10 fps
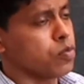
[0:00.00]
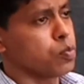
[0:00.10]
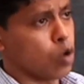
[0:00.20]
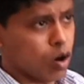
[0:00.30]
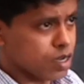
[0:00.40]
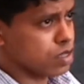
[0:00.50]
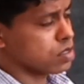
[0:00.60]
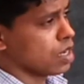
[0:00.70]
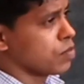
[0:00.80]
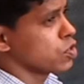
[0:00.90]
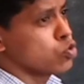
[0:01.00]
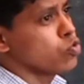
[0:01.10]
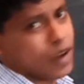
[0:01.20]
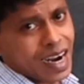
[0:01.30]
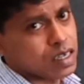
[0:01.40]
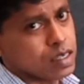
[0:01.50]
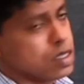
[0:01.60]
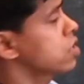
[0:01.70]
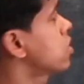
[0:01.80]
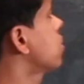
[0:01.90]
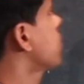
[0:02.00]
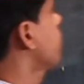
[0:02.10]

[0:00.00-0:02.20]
products, I mean 2 factors.